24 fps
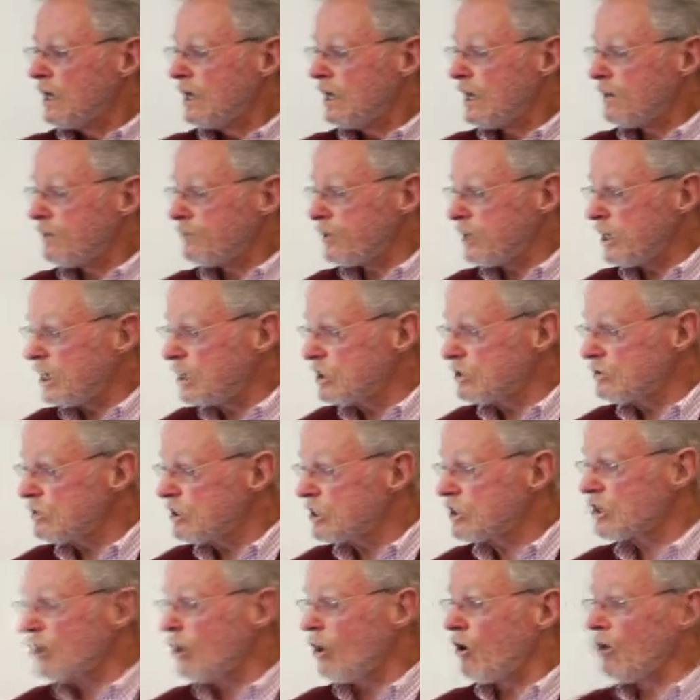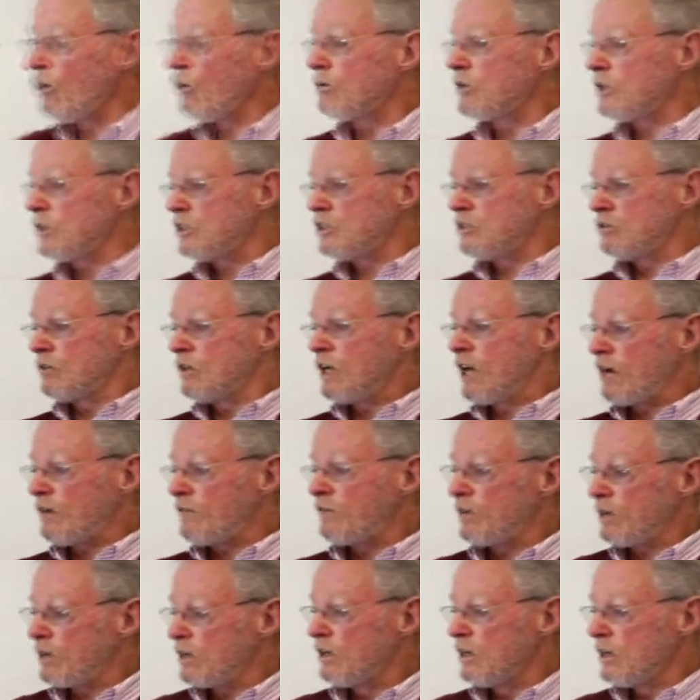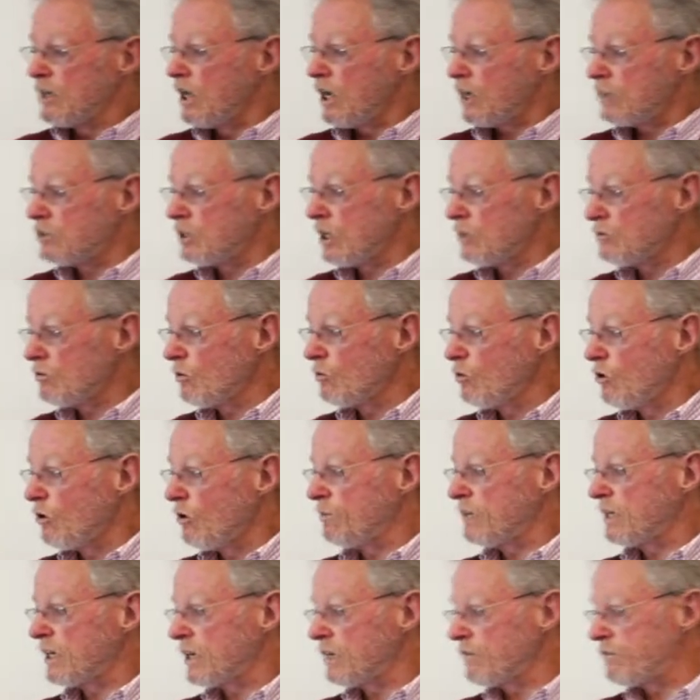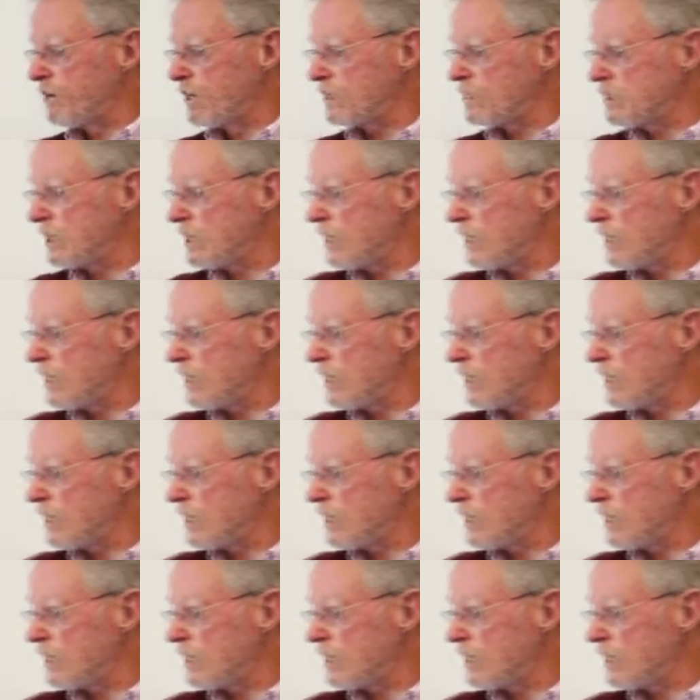If the injury is cold, it should have a general warming effect.